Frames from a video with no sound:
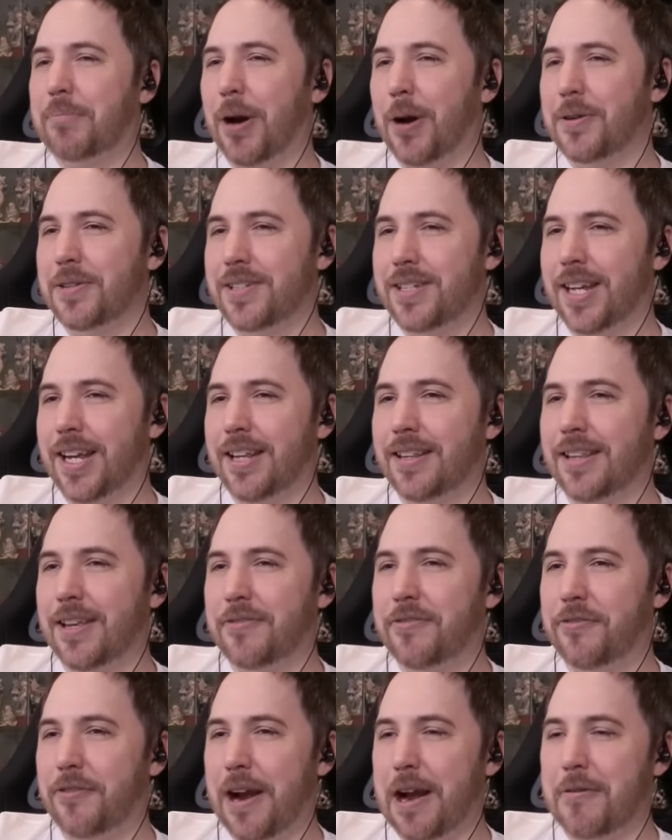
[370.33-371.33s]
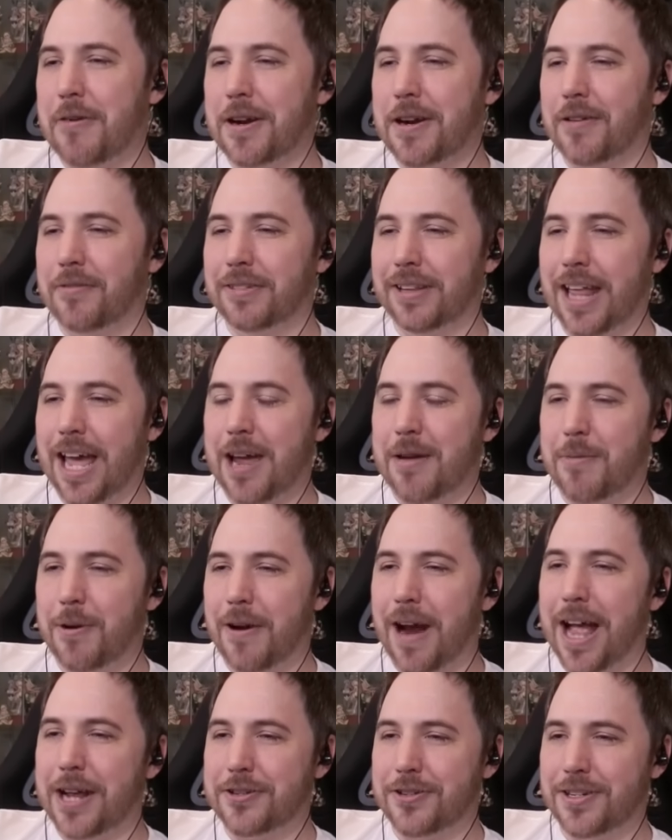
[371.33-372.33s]
posted the Freyrin of
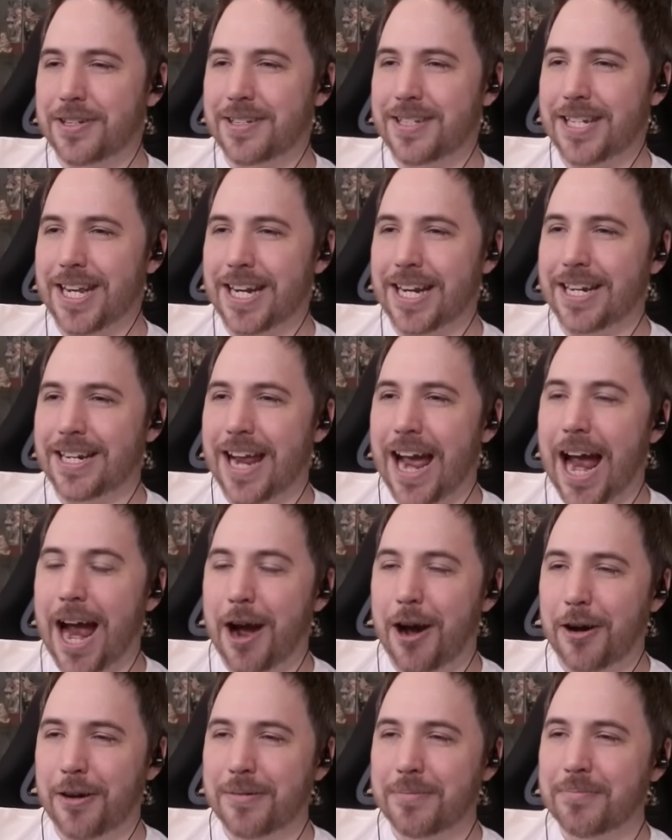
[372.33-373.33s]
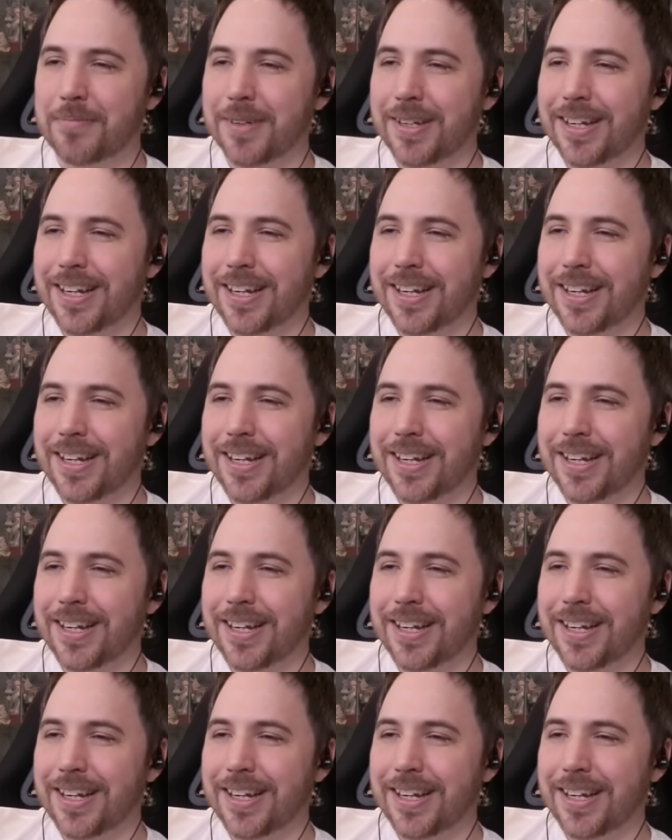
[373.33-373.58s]
Labor as she's sitting down